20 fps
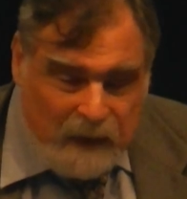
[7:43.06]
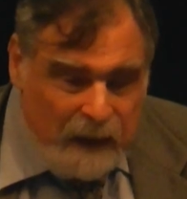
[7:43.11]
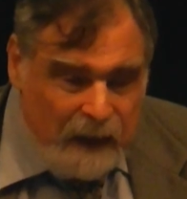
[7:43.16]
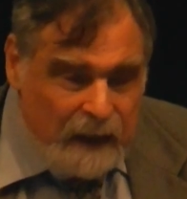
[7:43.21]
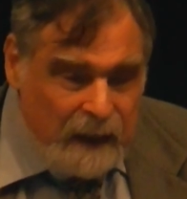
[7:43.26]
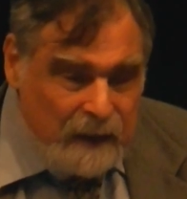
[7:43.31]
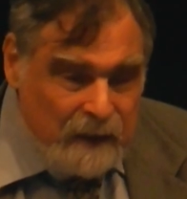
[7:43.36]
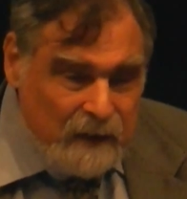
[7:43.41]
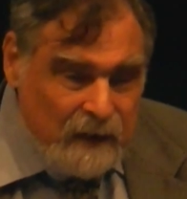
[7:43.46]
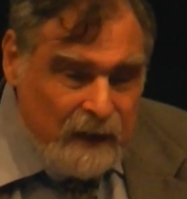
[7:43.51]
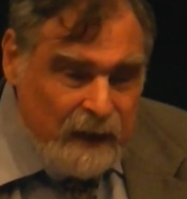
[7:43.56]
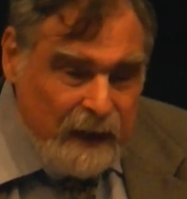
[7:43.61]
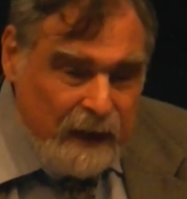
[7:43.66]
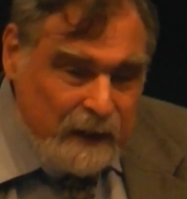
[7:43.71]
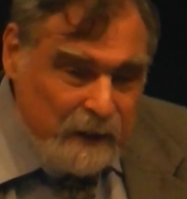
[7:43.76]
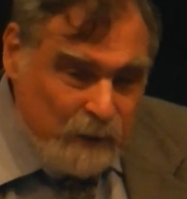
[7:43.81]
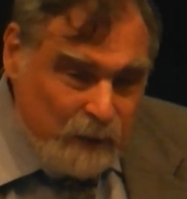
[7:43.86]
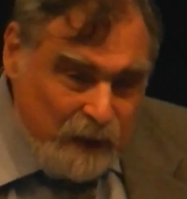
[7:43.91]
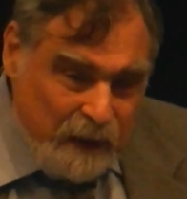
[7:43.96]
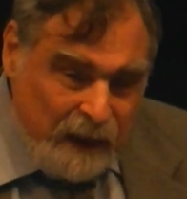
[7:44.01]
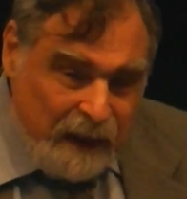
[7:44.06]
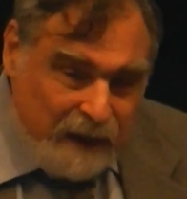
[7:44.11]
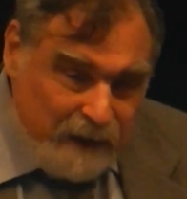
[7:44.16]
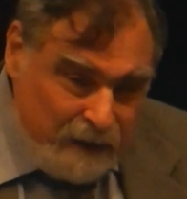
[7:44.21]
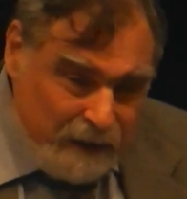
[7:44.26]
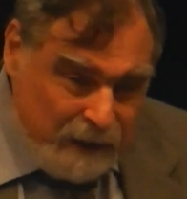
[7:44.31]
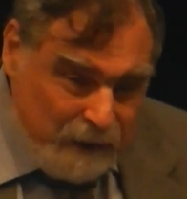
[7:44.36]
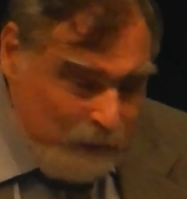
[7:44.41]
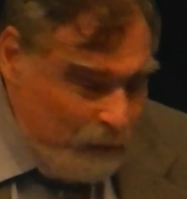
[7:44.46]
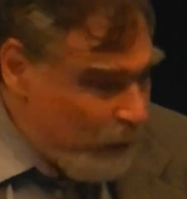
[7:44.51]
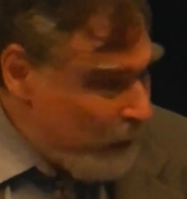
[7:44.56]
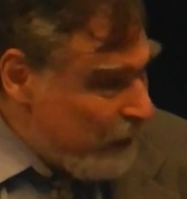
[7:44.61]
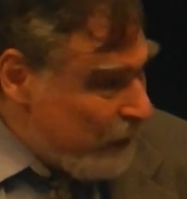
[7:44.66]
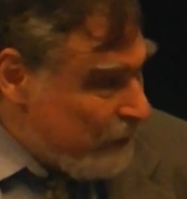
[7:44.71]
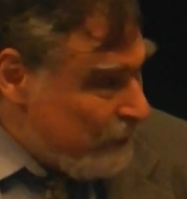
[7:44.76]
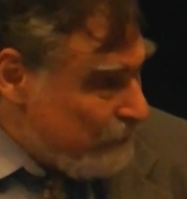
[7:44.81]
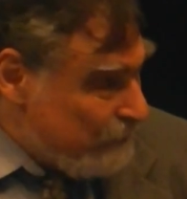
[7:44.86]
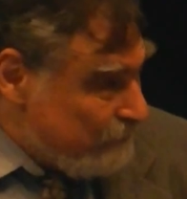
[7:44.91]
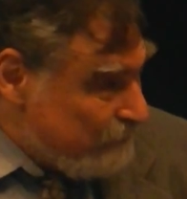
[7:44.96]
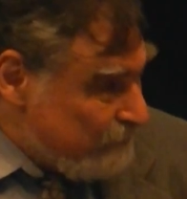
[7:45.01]
and the Anglo-Catholic wing.
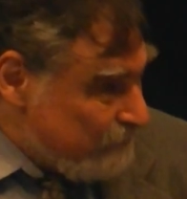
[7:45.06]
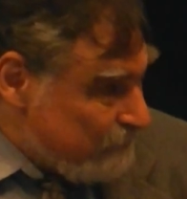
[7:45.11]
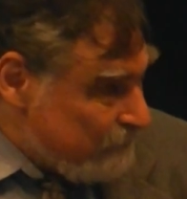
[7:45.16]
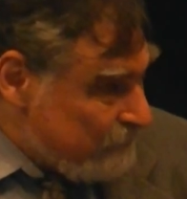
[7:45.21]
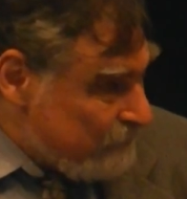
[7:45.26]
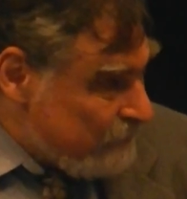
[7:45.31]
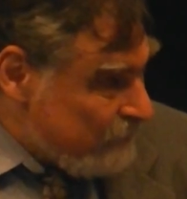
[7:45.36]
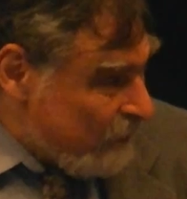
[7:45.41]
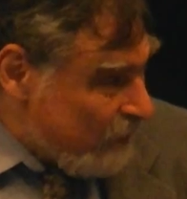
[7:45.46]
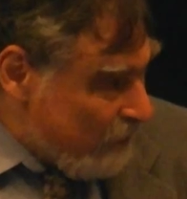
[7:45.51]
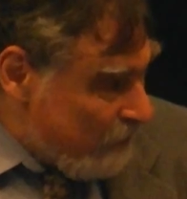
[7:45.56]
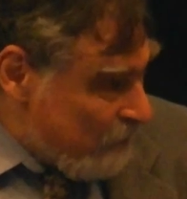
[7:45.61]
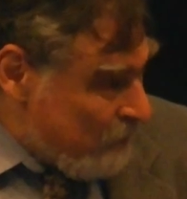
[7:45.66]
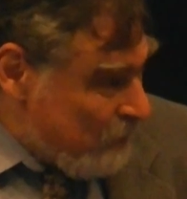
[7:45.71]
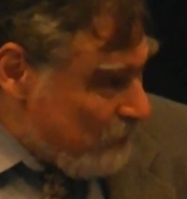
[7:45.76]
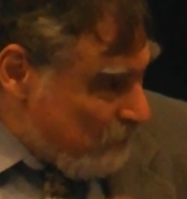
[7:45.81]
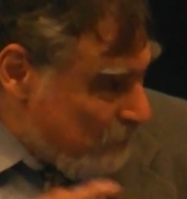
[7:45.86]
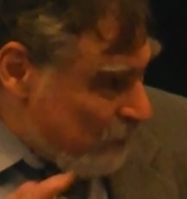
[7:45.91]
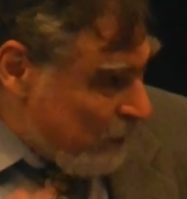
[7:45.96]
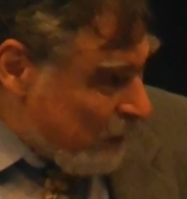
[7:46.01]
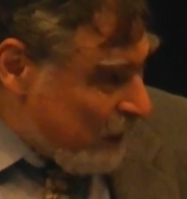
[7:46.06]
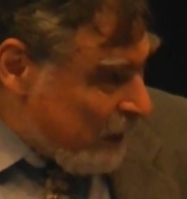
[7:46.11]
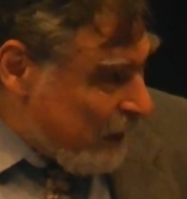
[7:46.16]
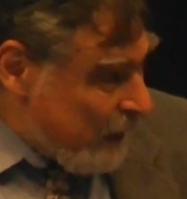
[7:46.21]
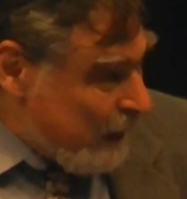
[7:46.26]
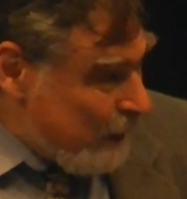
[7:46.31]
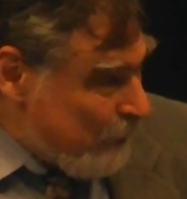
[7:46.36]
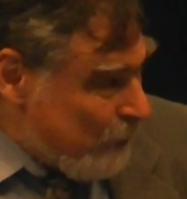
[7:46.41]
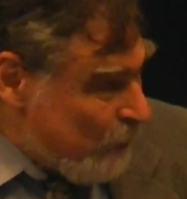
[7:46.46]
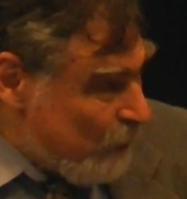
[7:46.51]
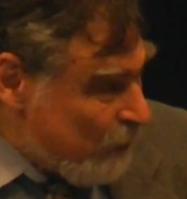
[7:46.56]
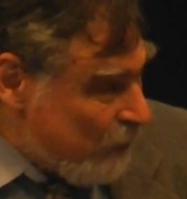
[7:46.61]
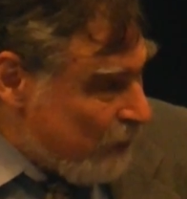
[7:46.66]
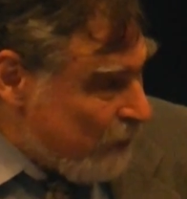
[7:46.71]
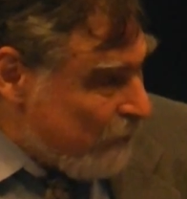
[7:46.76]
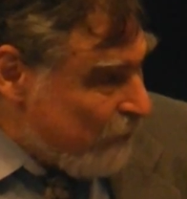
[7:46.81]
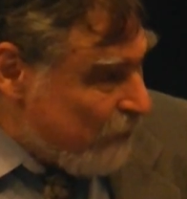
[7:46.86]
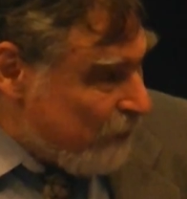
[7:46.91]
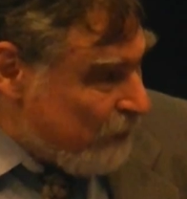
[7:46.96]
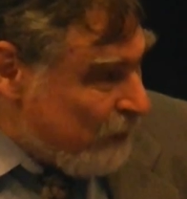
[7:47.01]
Again, I'm using a
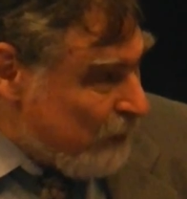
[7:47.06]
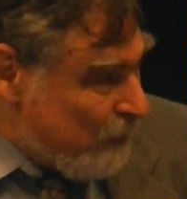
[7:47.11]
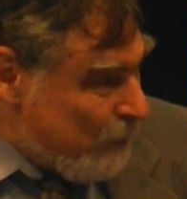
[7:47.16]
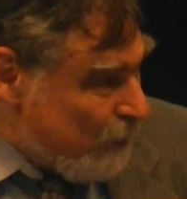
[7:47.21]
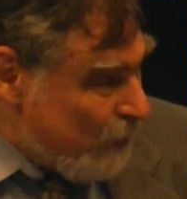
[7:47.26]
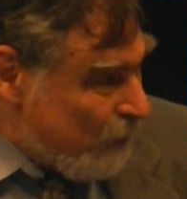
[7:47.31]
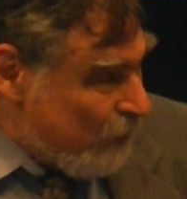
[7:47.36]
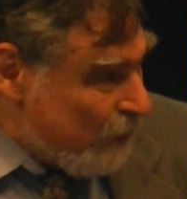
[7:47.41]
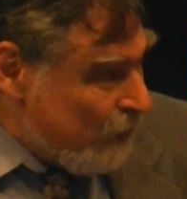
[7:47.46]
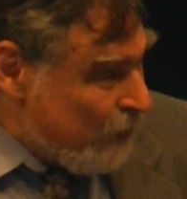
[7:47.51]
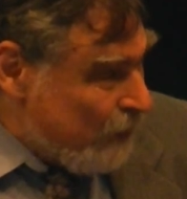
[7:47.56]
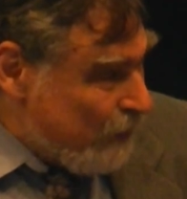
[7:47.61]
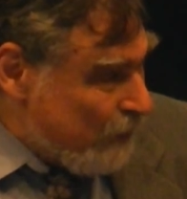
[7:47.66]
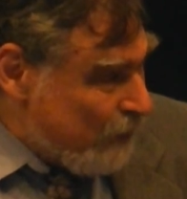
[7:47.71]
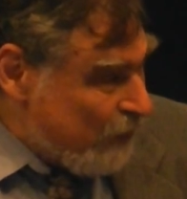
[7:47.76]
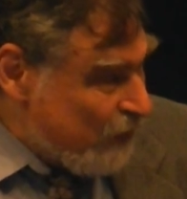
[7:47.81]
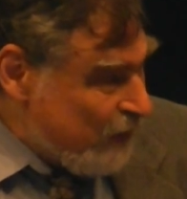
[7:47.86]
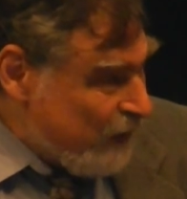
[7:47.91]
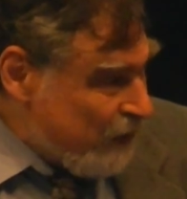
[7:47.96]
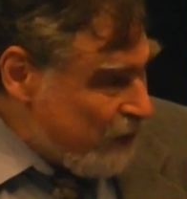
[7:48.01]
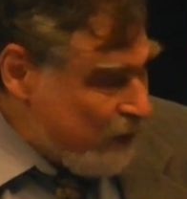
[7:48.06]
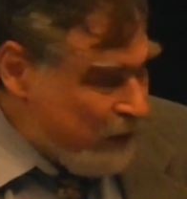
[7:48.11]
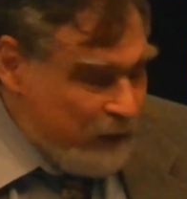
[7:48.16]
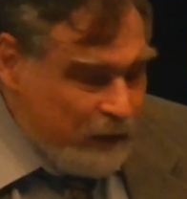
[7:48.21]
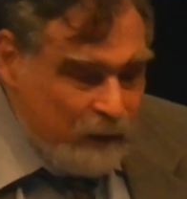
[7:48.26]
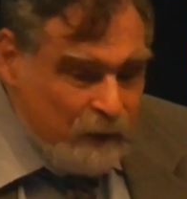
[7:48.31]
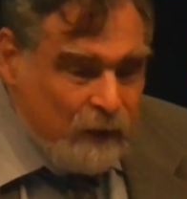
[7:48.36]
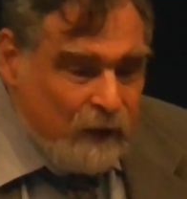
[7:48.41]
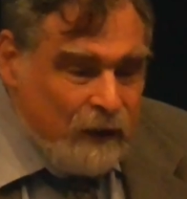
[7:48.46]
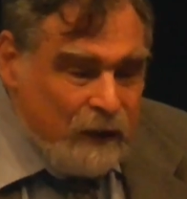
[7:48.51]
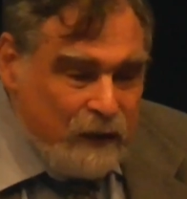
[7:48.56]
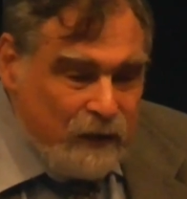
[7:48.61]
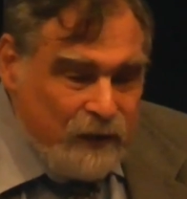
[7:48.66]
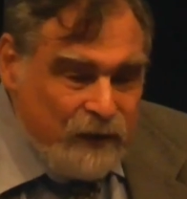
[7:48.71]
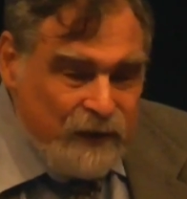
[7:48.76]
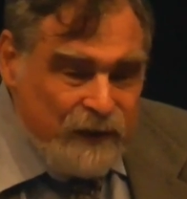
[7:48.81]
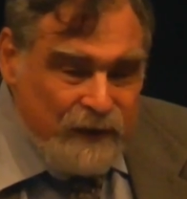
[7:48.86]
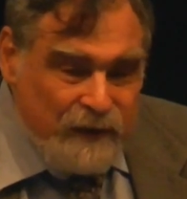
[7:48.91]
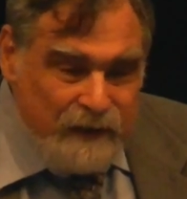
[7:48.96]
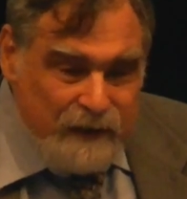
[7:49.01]
very broad term. There's actually a
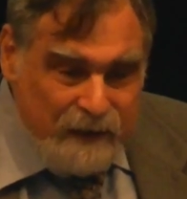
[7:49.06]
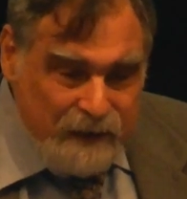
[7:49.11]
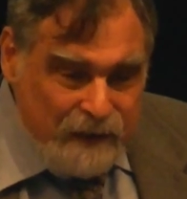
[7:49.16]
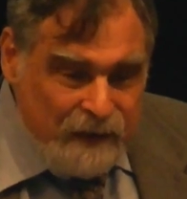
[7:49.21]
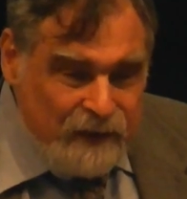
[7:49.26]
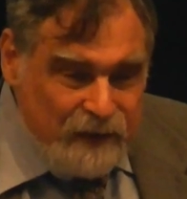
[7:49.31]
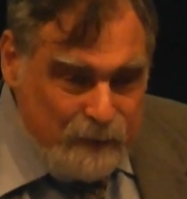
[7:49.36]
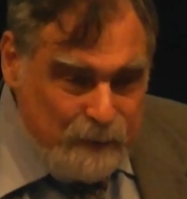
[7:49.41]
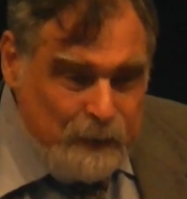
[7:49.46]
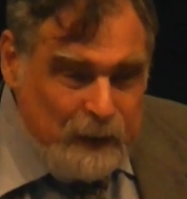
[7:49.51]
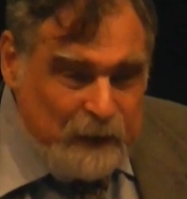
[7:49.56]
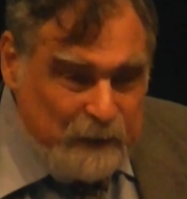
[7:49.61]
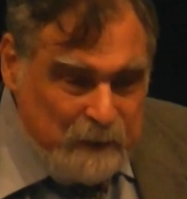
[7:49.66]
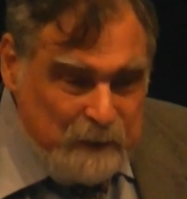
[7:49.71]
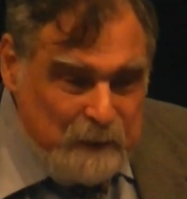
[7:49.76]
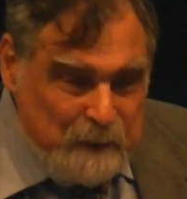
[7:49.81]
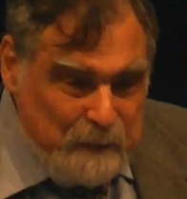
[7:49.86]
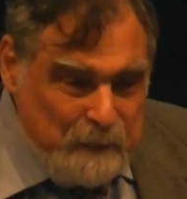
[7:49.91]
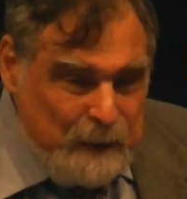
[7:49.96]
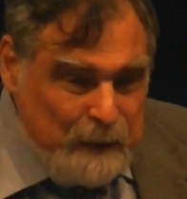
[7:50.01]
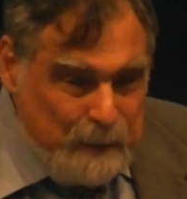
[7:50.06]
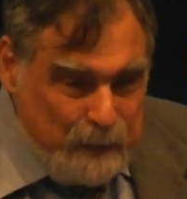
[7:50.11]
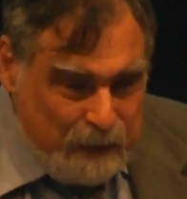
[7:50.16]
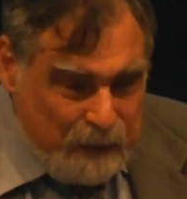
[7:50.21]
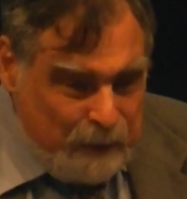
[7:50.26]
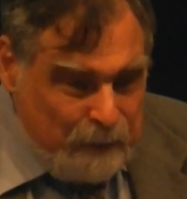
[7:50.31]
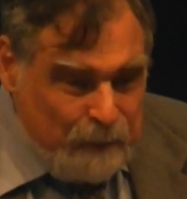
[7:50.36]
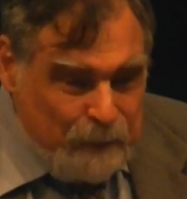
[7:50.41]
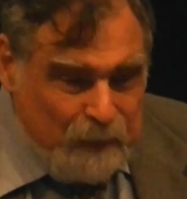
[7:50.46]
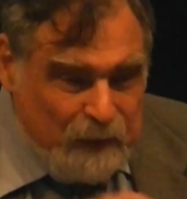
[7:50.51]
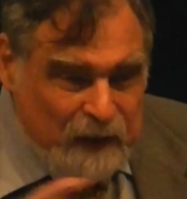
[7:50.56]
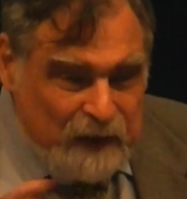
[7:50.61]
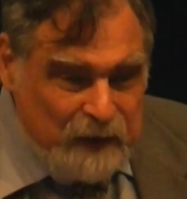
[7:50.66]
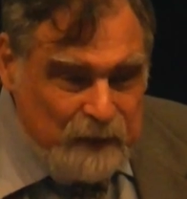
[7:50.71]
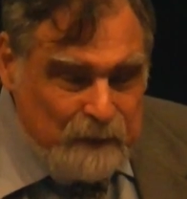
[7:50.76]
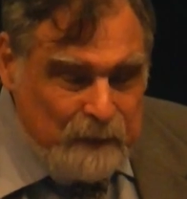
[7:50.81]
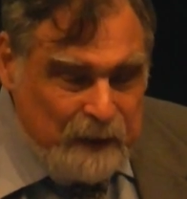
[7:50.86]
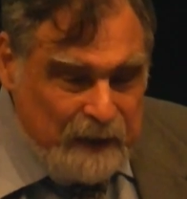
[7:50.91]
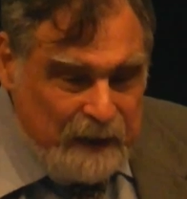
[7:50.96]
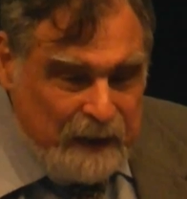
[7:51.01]
large spectrum of people
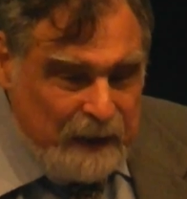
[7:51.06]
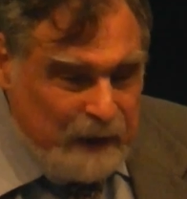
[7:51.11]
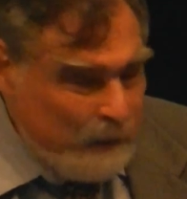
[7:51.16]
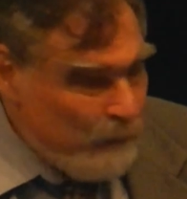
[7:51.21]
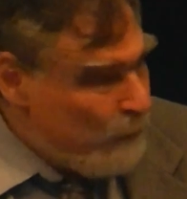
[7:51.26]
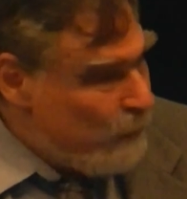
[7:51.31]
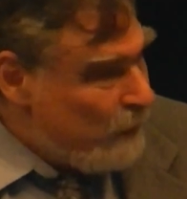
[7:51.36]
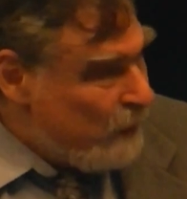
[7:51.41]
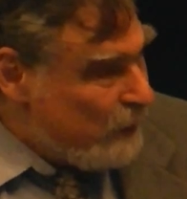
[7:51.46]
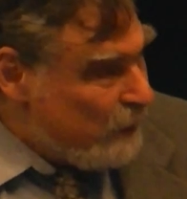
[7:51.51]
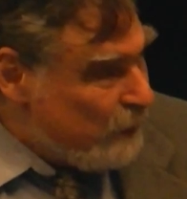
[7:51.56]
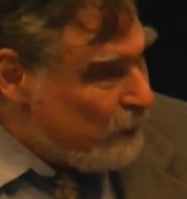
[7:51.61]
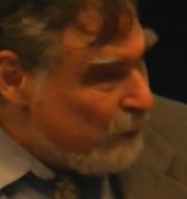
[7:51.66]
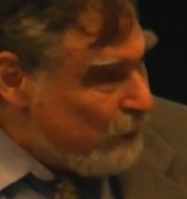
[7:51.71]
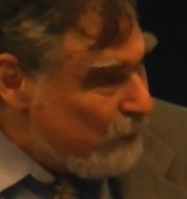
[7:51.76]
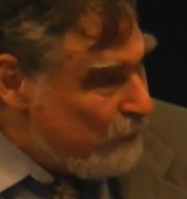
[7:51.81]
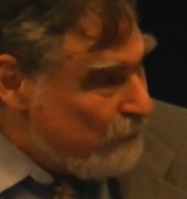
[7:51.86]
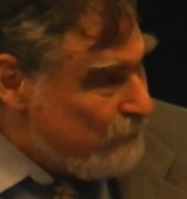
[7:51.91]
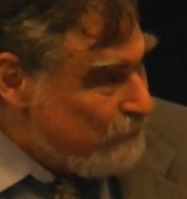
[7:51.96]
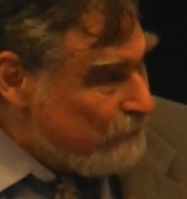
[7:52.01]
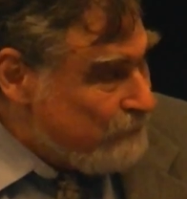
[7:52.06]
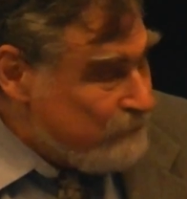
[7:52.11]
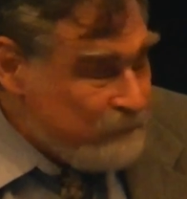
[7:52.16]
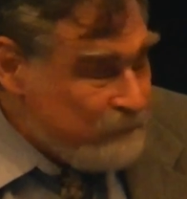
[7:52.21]
embraced by that umbrella term